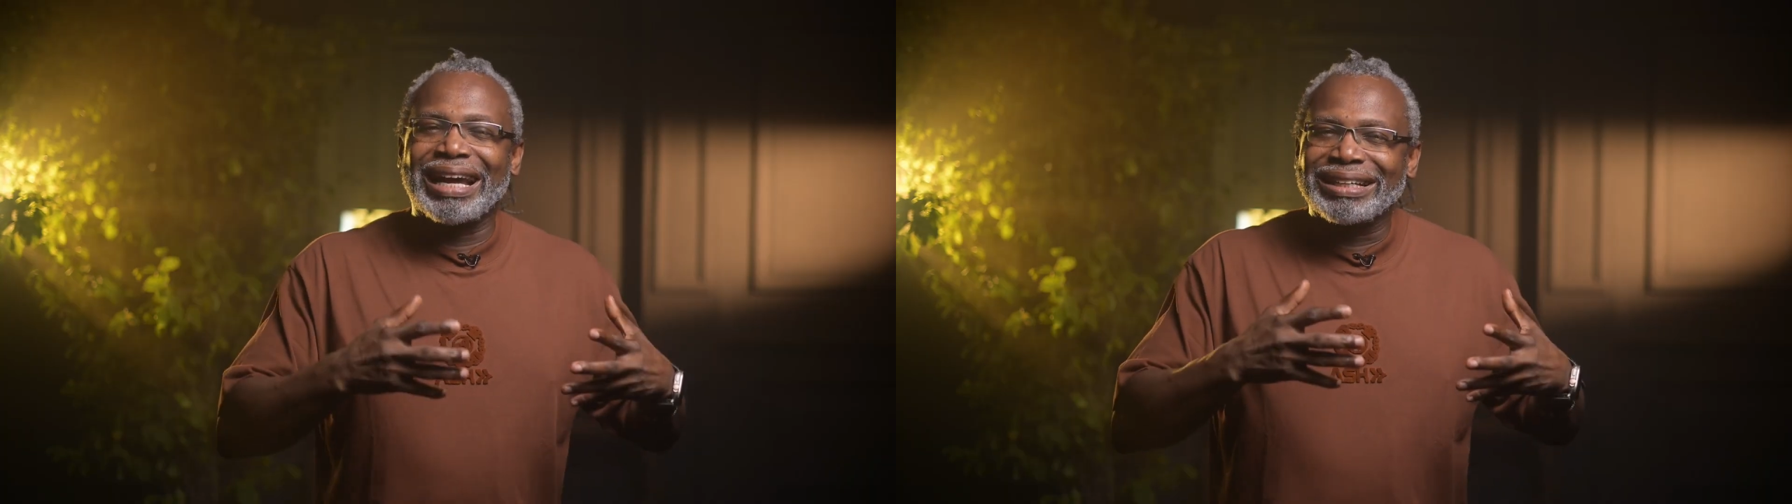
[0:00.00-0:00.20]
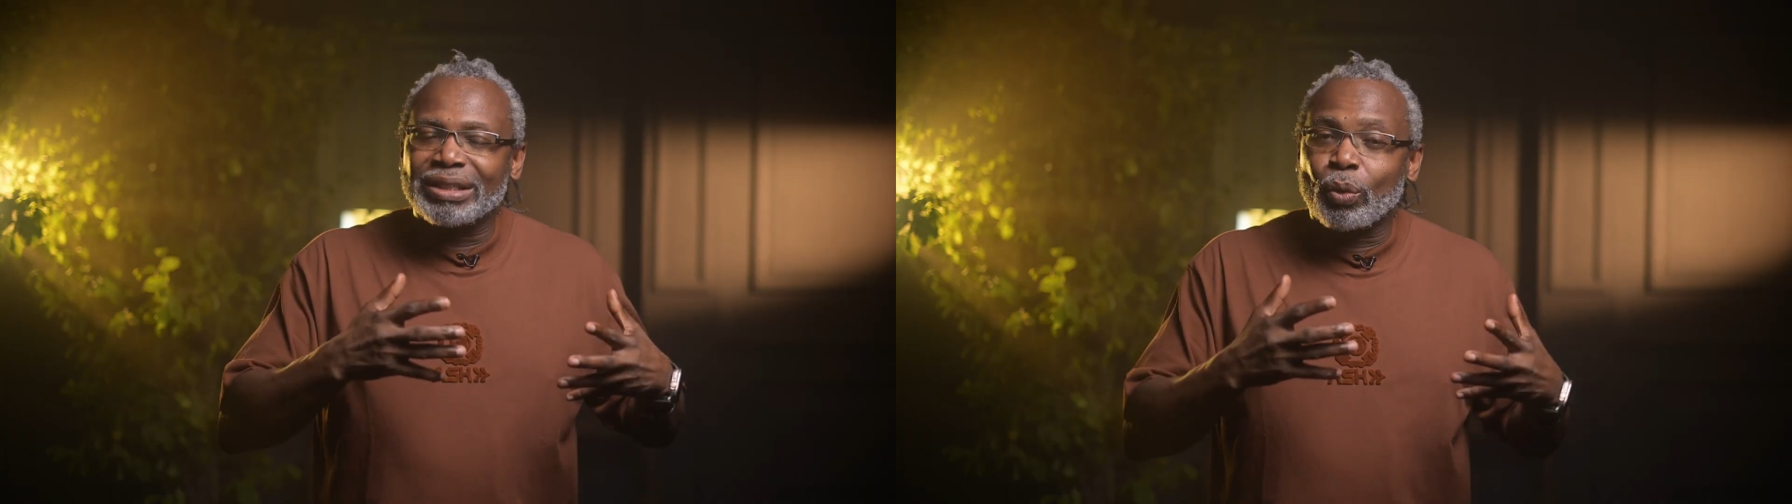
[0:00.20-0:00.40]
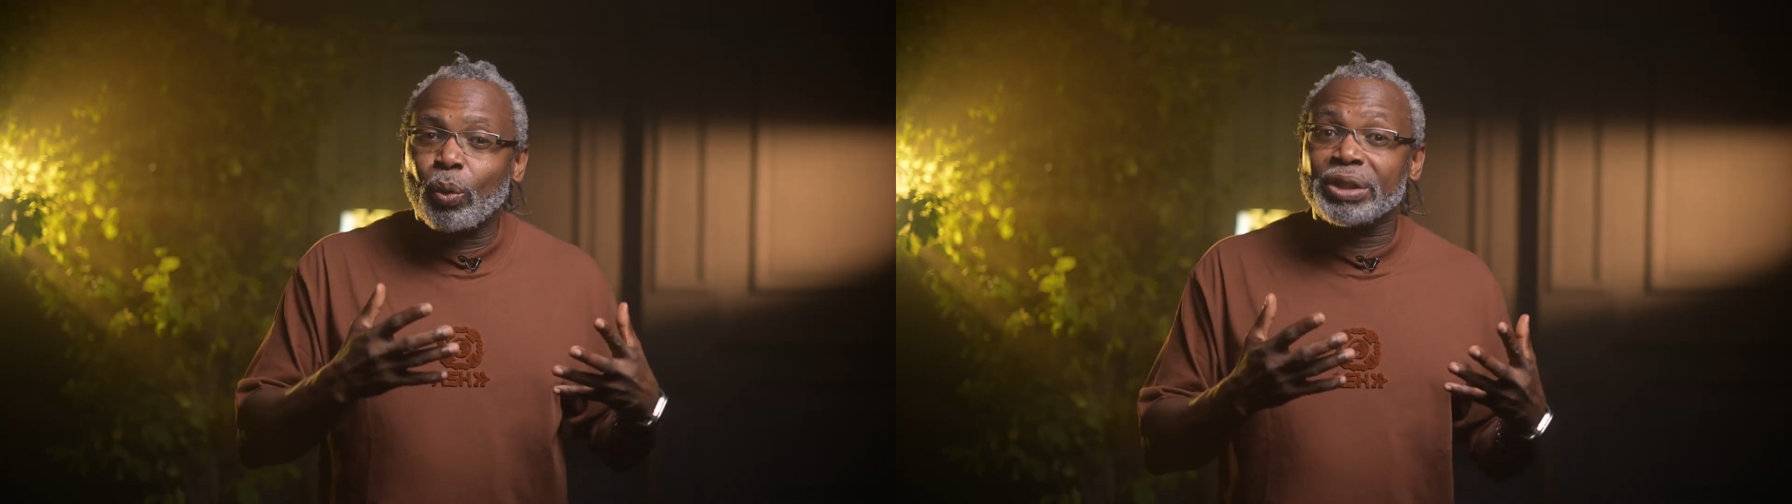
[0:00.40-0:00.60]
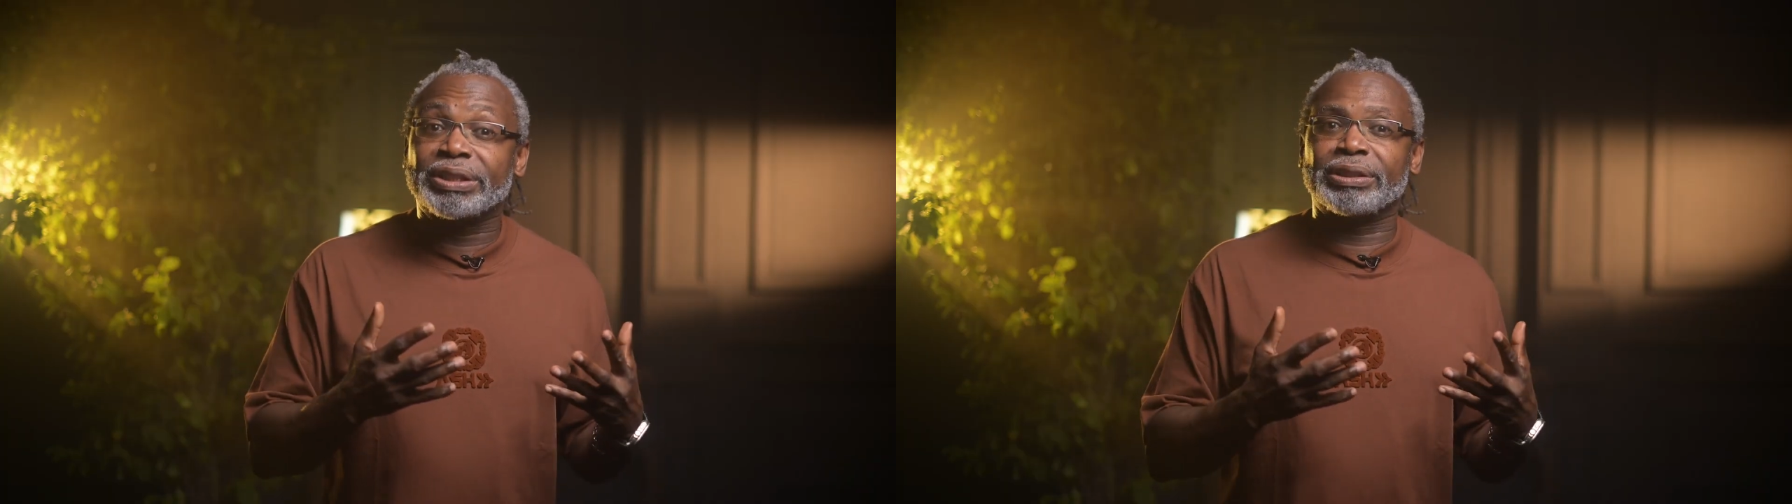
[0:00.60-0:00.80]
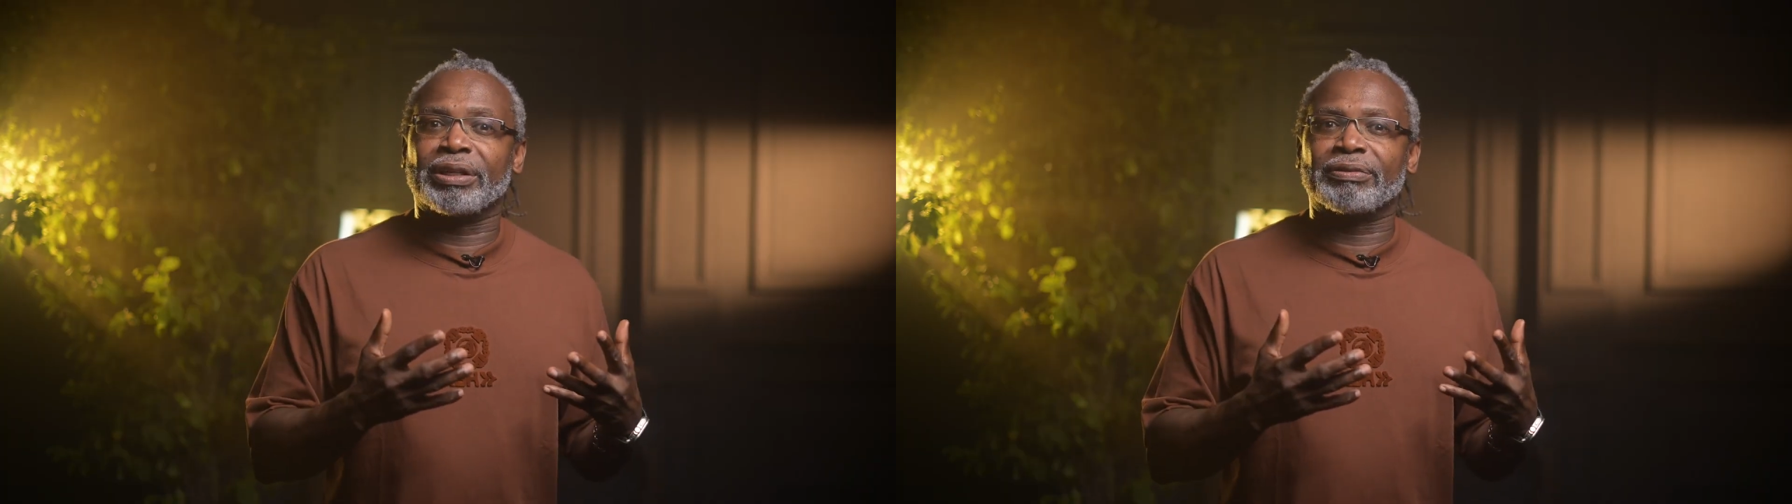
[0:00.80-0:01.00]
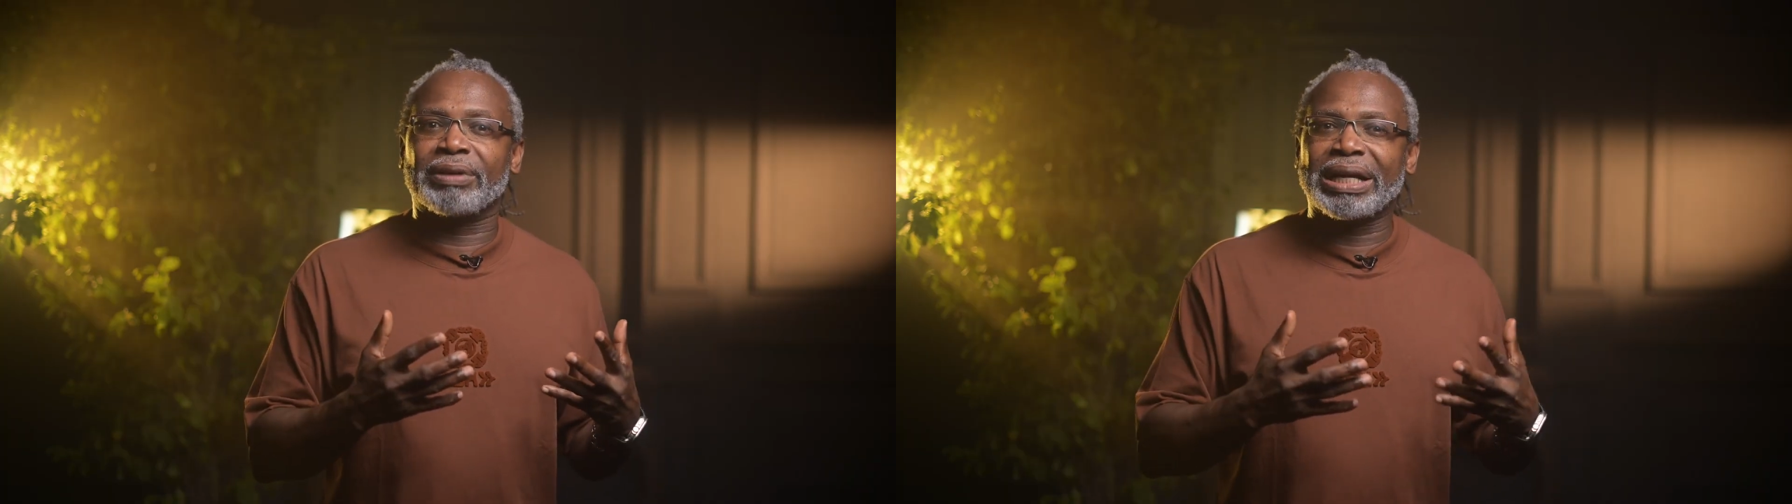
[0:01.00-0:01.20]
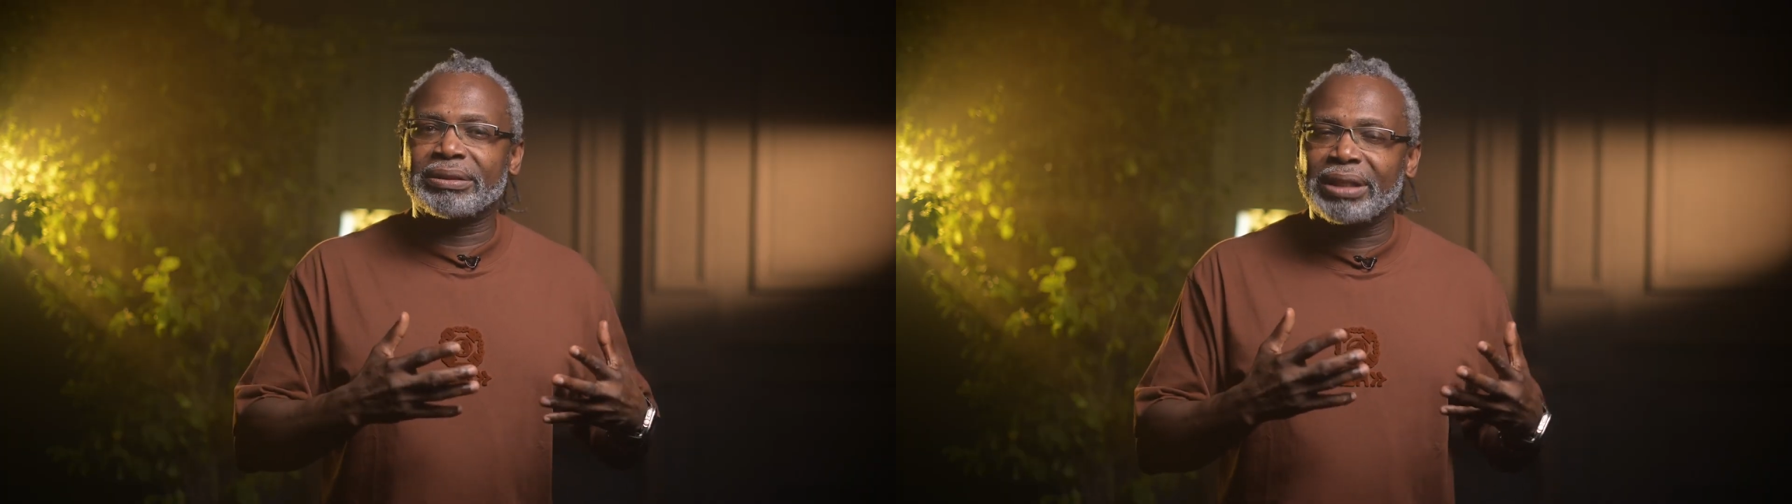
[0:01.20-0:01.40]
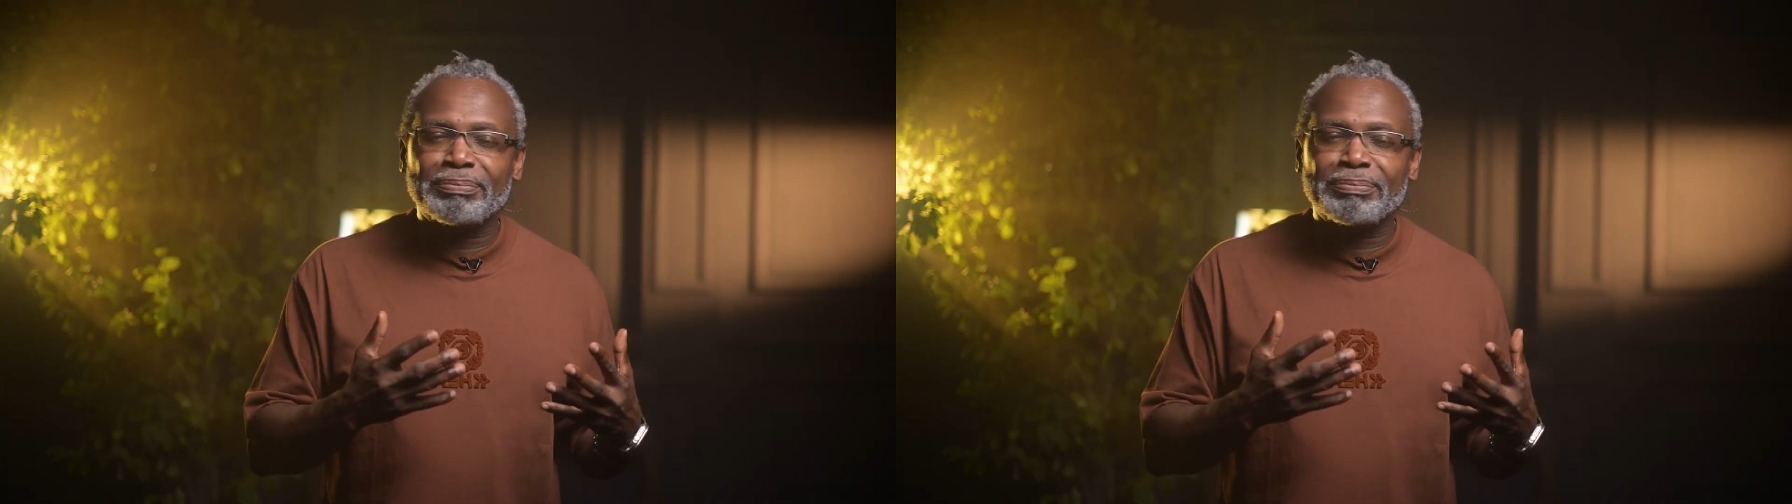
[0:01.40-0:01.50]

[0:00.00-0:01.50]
and the quality of light,